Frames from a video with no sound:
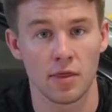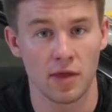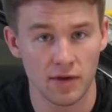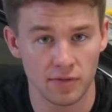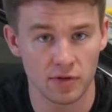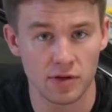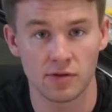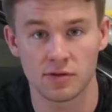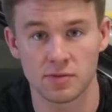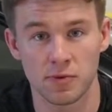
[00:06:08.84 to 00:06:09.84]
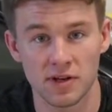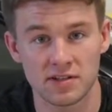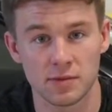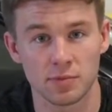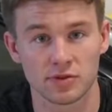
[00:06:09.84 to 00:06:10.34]
Thankfully, there's a
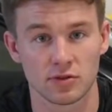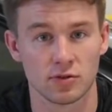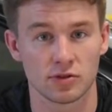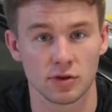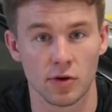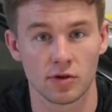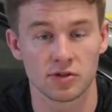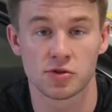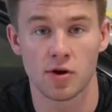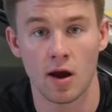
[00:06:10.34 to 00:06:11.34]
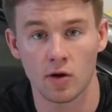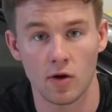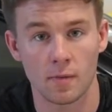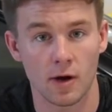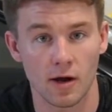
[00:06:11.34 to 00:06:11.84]
pretty simple solution known as track
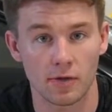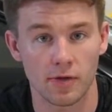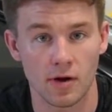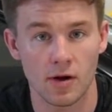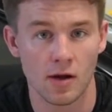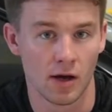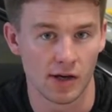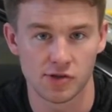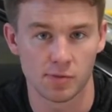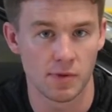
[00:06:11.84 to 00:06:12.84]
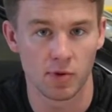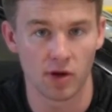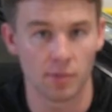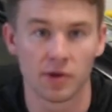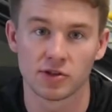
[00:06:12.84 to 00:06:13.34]
armor out there. I should be
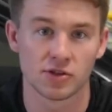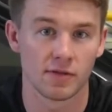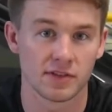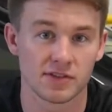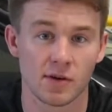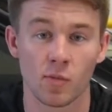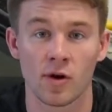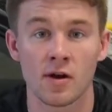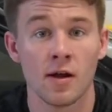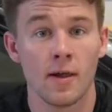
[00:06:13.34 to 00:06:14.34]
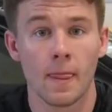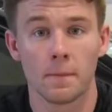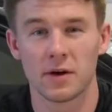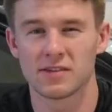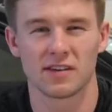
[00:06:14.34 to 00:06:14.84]
putting a picture of it somewhere,
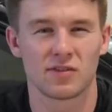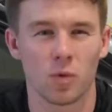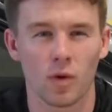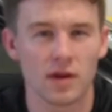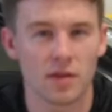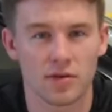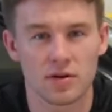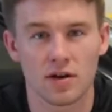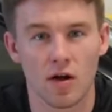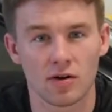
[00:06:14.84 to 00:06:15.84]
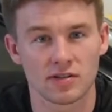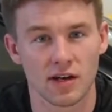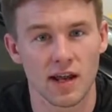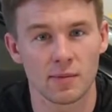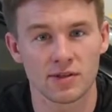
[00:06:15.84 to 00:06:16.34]
but it's like $20 to $30
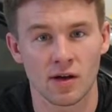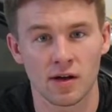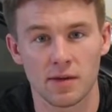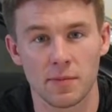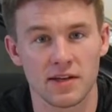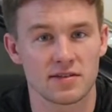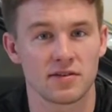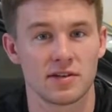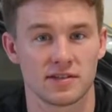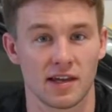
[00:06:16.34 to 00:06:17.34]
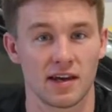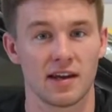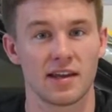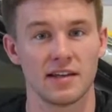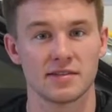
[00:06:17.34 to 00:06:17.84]
on Amazon. It basically is like an
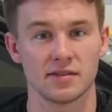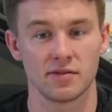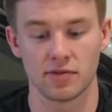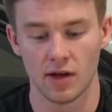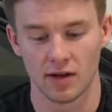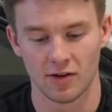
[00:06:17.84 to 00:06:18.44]
adhesive,